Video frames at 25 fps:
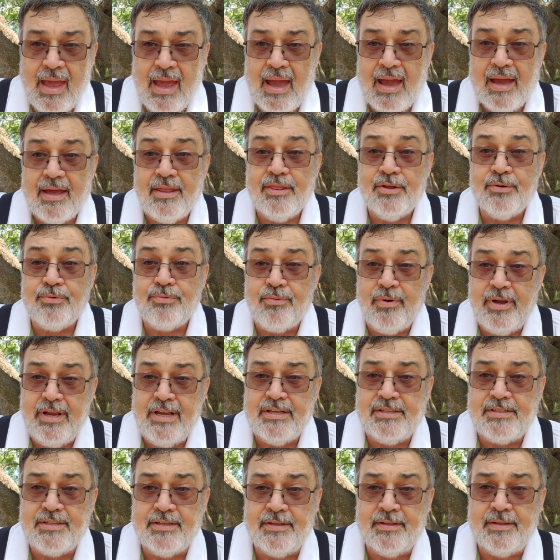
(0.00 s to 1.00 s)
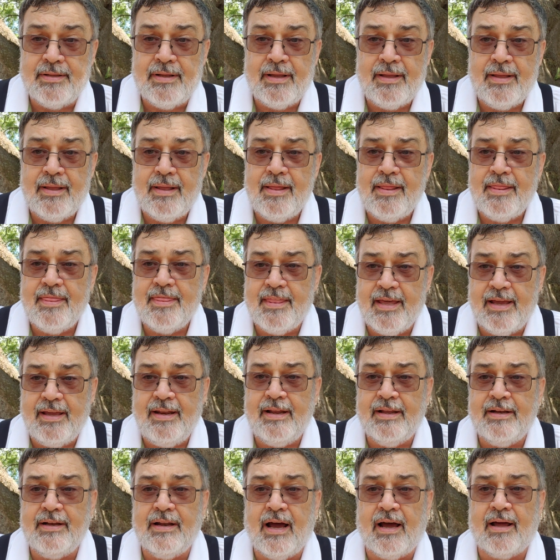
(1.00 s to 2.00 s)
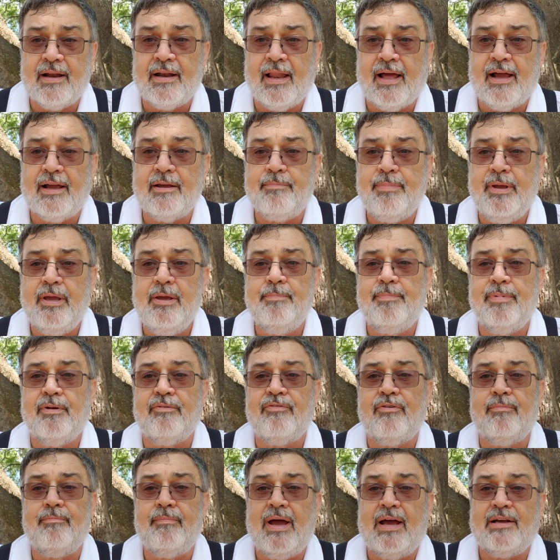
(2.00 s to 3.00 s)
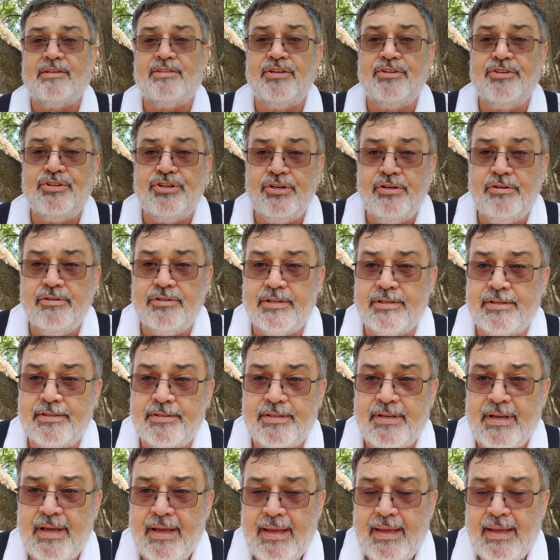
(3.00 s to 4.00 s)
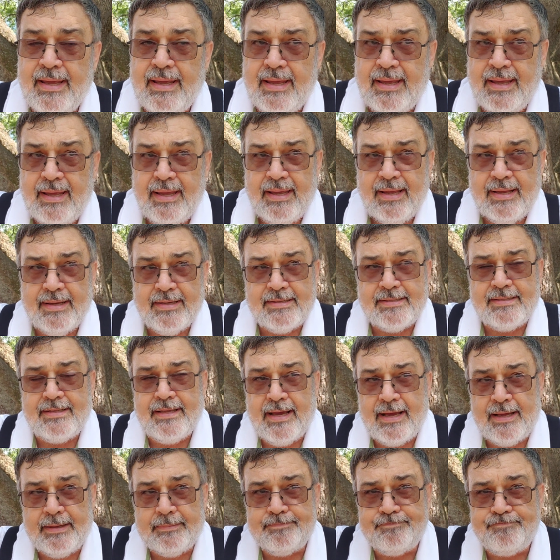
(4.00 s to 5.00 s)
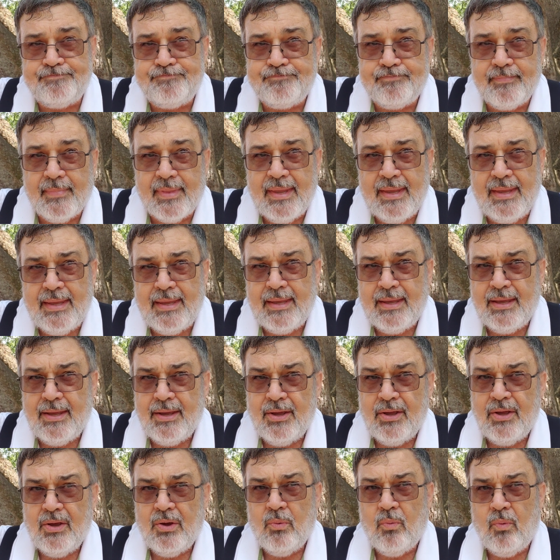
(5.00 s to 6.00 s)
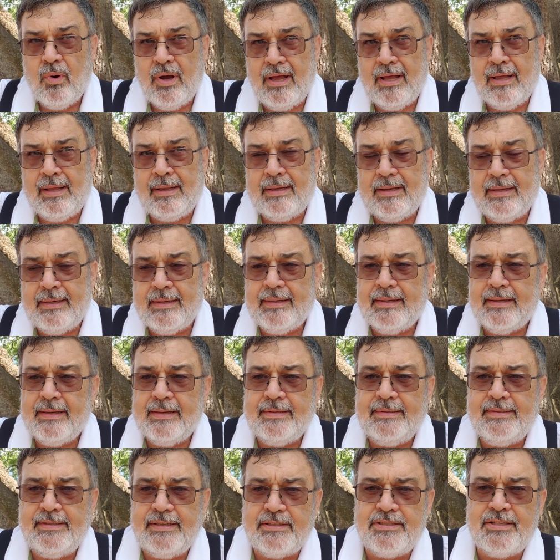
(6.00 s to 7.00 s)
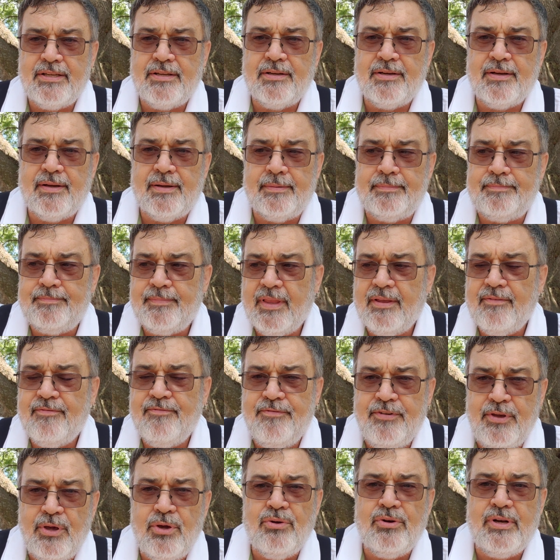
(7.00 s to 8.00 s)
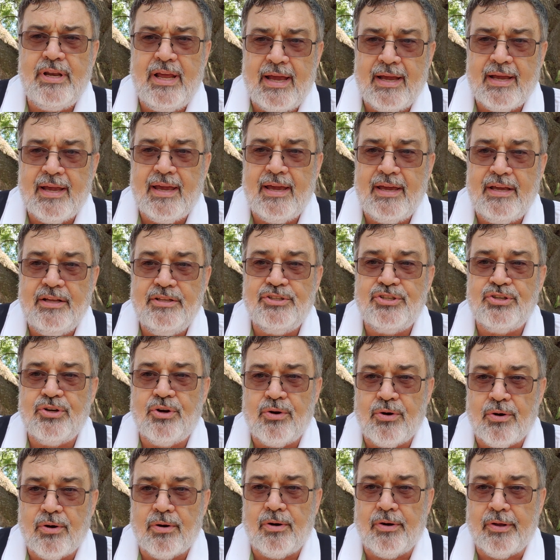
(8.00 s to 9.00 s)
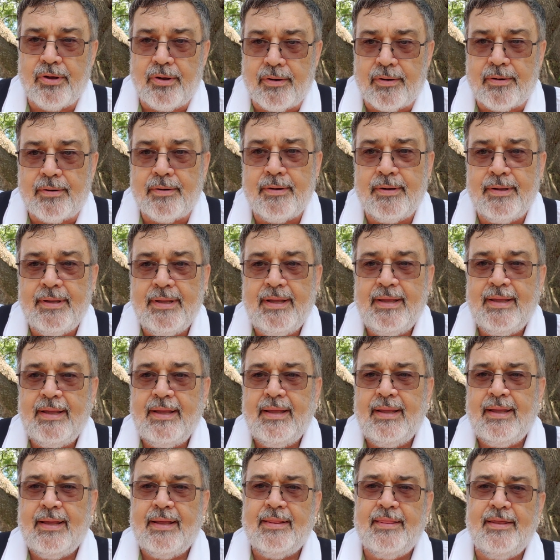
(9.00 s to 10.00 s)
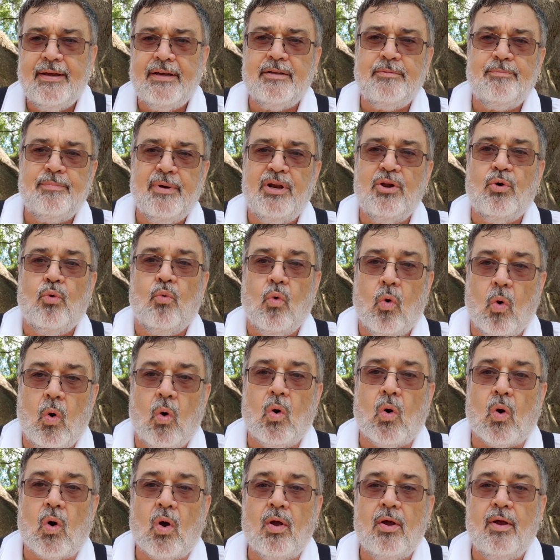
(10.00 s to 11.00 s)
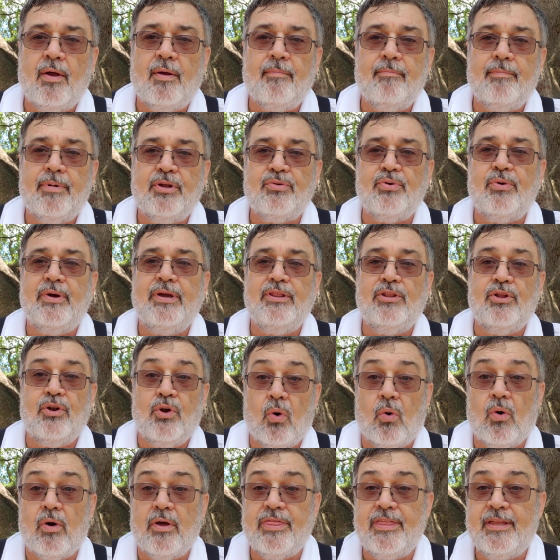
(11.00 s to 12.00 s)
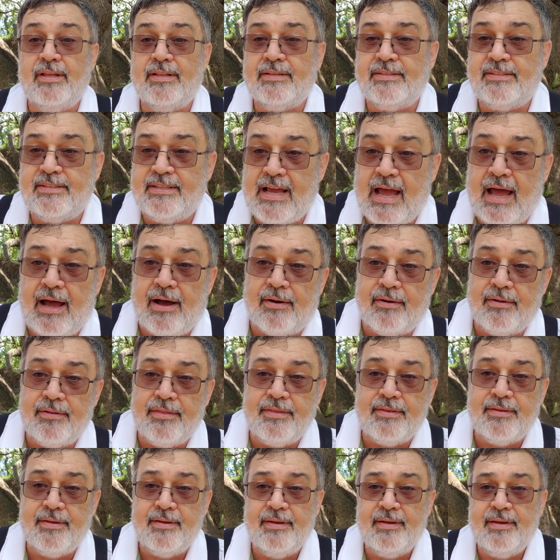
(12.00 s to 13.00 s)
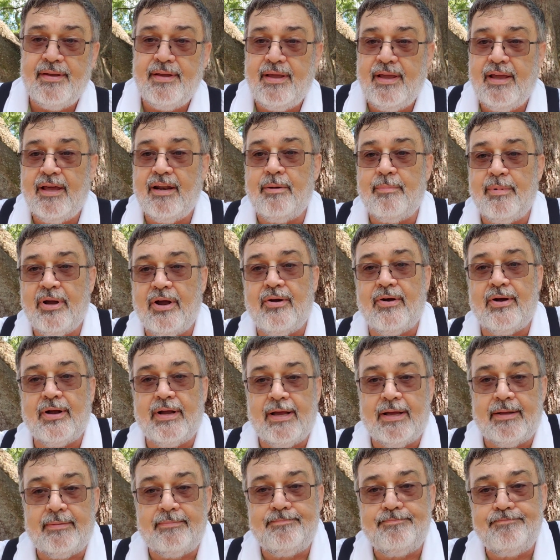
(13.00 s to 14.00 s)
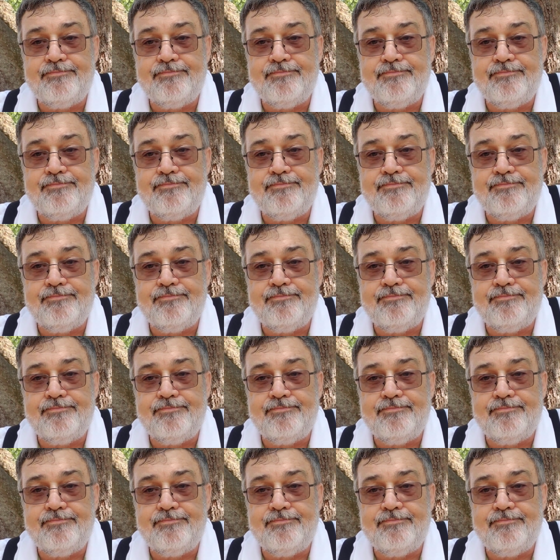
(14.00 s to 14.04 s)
And the reason they did not like people from Massachusetts is that, well, just a few decades earlier, there had been a war between the North and the South in America.